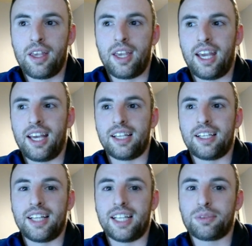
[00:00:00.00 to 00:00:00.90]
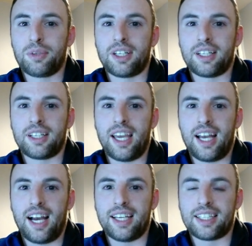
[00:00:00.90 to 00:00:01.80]
And that's where
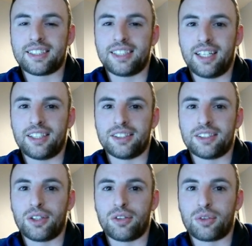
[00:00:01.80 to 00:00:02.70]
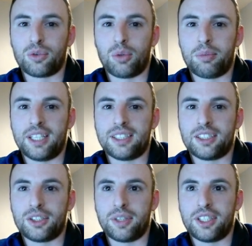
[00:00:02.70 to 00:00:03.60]
AI excels over rule-based
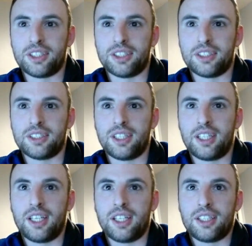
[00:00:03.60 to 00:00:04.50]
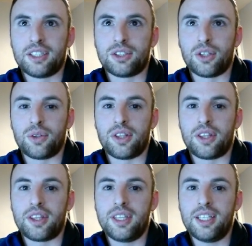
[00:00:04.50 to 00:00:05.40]
situations. So
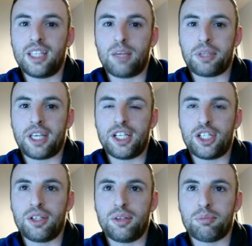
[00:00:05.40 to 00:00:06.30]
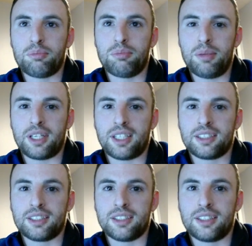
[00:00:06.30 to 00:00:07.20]
this application
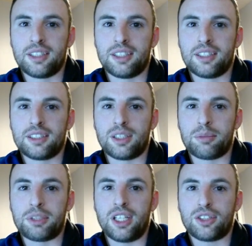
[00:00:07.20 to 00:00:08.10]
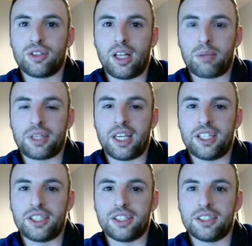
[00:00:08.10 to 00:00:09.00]
mimics some industrial
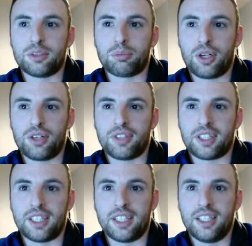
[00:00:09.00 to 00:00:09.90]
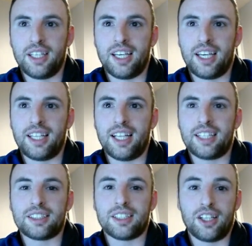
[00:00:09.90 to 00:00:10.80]
applications perfectly. And
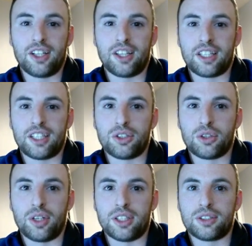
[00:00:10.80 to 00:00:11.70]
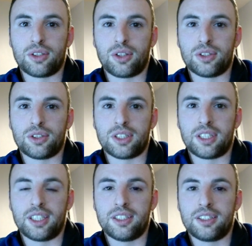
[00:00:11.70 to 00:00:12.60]
that's another thing that drew us so
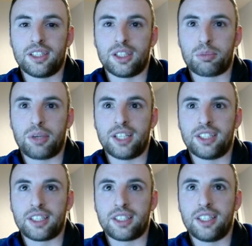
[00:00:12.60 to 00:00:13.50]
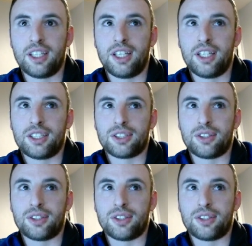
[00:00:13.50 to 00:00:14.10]
closely to this project. So